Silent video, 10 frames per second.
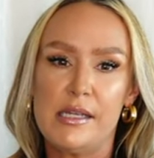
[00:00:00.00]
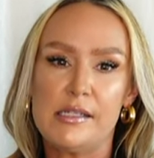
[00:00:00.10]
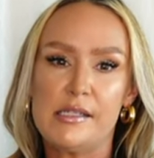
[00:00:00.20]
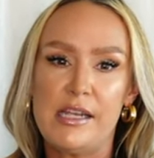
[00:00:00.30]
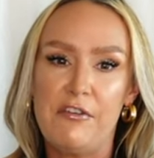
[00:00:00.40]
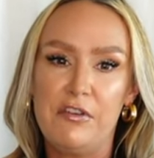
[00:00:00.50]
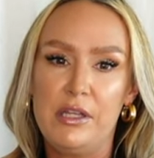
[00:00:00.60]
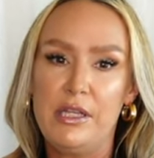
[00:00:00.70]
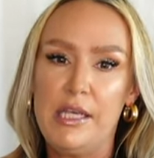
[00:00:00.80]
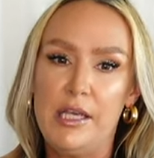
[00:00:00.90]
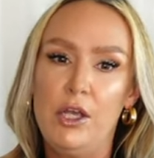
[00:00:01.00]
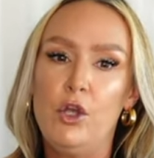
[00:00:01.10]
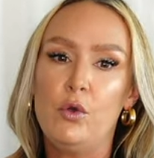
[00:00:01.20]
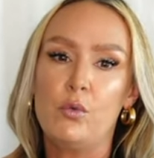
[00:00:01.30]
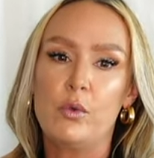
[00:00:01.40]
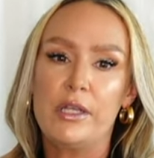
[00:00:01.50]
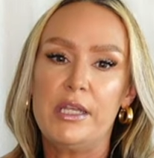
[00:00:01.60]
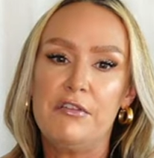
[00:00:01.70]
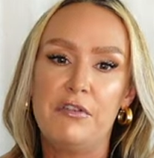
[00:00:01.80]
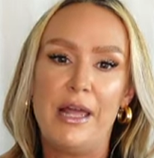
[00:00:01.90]
It's definitely
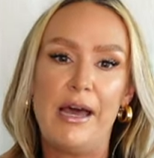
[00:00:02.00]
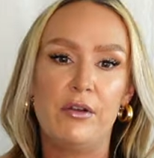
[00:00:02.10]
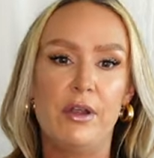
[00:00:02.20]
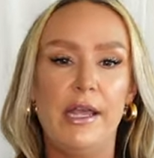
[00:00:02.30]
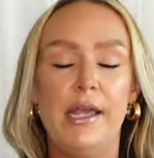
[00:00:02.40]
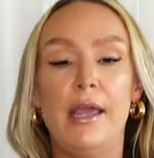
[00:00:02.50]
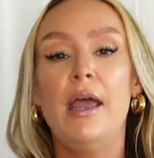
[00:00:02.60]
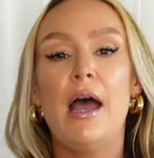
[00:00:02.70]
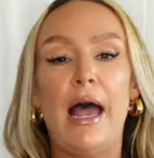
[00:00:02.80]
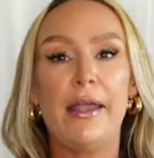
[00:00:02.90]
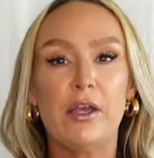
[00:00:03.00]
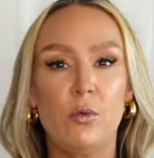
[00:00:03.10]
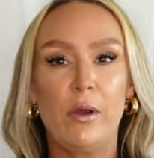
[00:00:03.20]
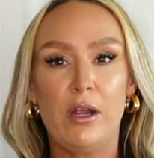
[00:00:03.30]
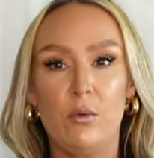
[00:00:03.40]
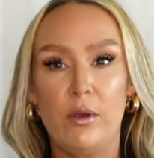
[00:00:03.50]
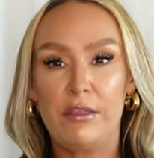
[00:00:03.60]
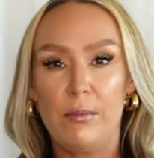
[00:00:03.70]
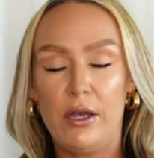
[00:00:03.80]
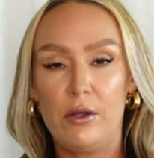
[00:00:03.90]
really flattering. I could wear it with
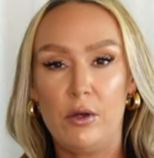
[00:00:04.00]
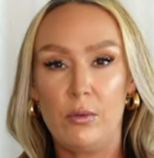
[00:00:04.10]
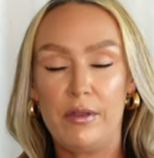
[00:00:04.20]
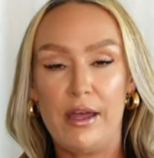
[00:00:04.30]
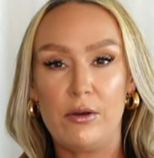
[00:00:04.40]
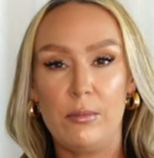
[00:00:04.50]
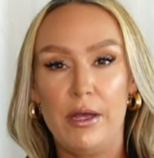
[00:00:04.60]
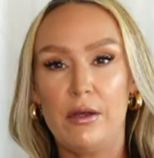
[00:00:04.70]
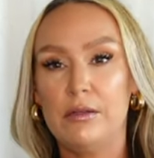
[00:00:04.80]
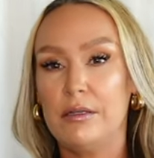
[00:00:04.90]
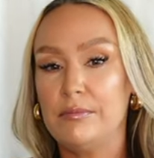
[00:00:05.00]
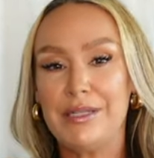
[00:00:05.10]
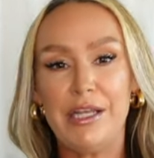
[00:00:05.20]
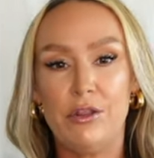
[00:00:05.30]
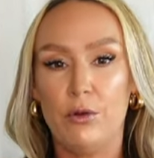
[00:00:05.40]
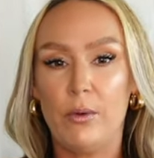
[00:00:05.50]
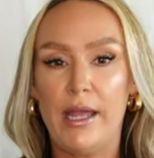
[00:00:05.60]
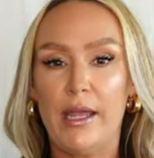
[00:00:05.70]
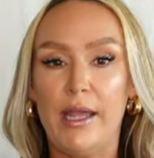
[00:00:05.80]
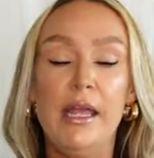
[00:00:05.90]
a belt or without a belt, either
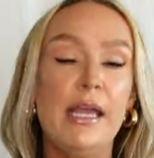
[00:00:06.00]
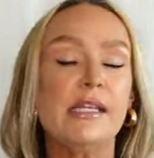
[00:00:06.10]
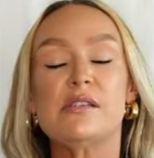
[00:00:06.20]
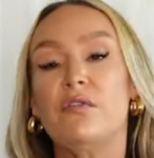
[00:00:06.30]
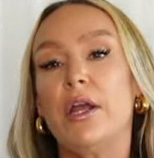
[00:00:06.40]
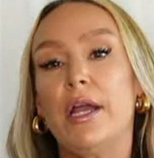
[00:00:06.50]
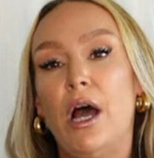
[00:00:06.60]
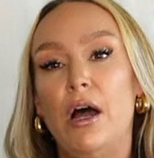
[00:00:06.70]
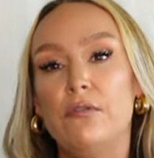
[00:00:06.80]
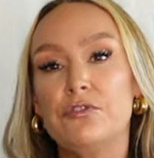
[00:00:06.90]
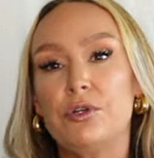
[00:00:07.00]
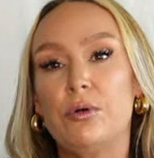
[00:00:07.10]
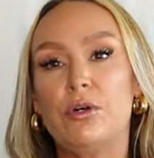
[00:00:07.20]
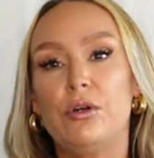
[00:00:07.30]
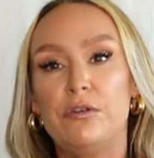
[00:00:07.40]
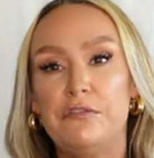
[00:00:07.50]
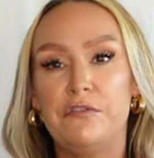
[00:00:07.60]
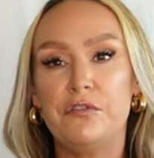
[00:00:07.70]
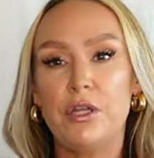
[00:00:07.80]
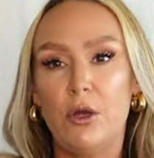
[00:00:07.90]
way. It's very comfortable,
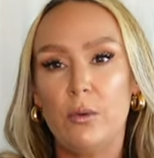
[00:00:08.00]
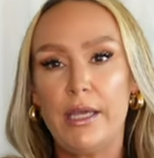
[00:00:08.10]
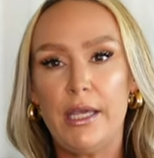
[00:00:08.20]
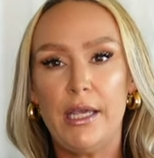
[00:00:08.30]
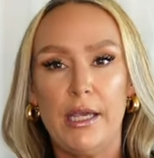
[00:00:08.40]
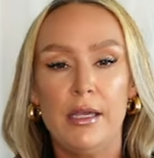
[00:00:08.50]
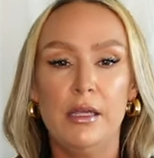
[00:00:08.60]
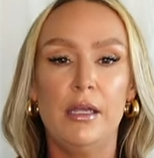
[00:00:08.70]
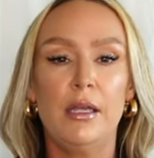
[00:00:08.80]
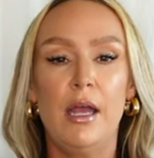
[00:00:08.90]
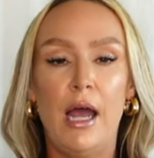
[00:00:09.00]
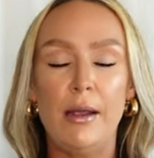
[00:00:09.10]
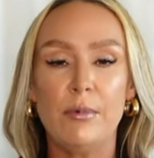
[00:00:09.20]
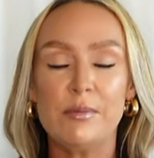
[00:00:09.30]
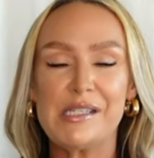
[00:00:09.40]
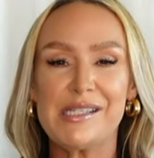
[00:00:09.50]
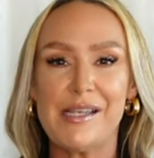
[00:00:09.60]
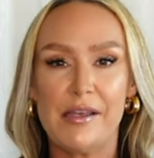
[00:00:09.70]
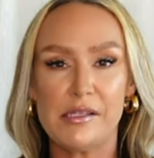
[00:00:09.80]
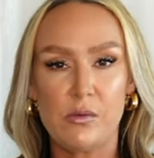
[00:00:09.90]
flowy. I'm
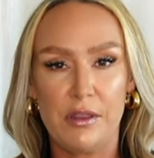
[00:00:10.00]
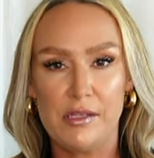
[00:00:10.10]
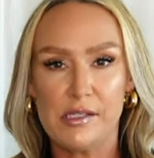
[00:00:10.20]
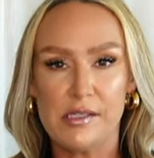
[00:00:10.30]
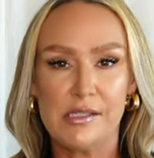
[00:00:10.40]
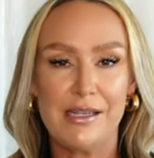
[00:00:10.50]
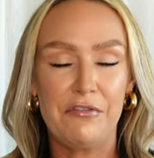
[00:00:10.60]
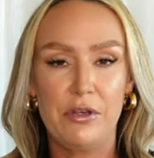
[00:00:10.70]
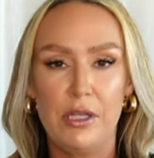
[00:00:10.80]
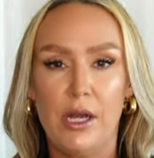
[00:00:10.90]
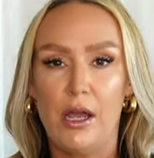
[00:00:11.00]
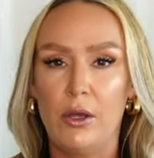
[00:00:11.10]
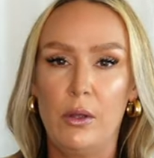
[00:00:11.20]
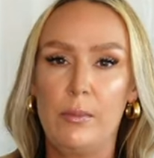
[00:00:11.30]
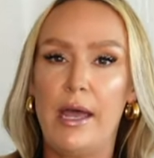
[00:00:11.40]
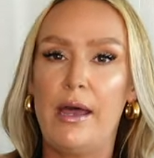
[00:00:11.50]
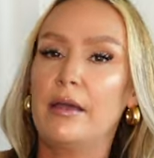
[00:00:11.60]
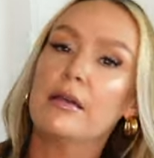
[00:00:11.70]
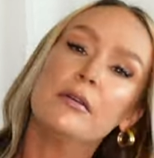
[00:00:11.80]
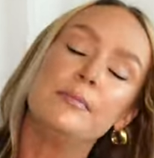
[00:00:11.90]
obsessed with this. It's definitely not going back.